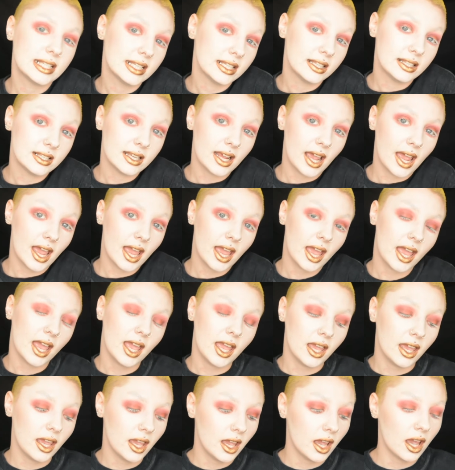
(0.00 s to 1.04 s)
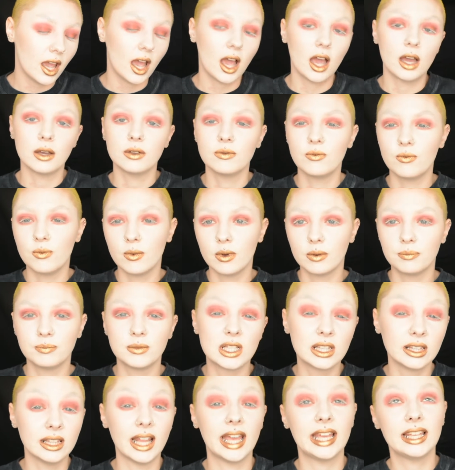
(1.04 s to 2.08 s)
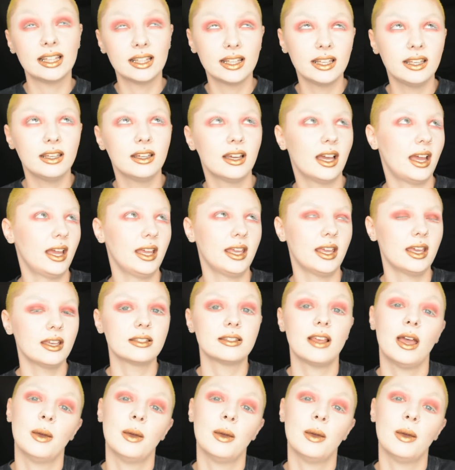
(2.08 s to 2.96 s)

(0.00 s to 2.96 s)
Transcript: Today, lately I guess,